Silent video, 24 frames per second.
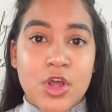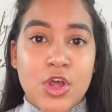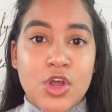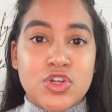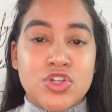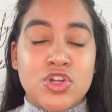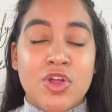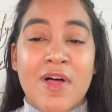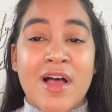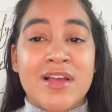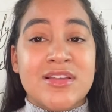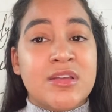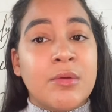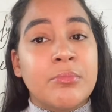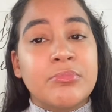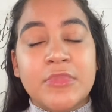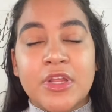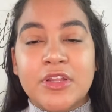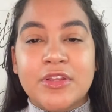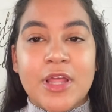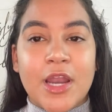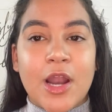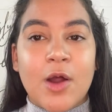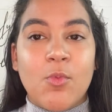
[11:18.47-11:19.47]
So that's
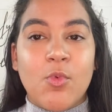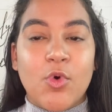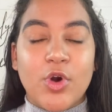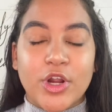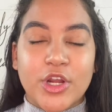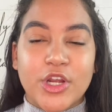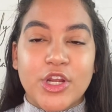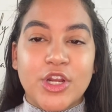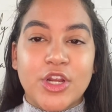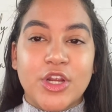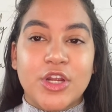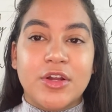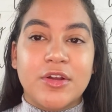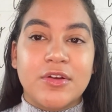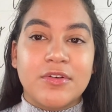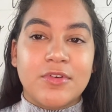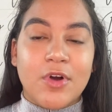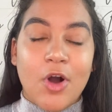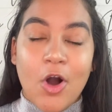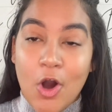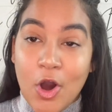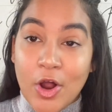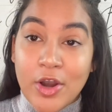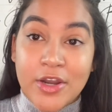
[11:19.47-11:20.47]
something that I'm working
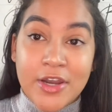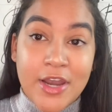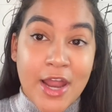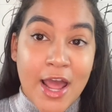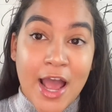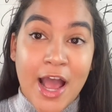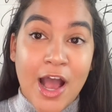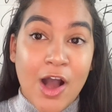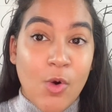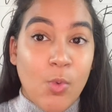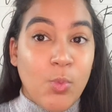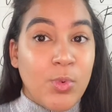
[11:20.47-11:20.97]
on now.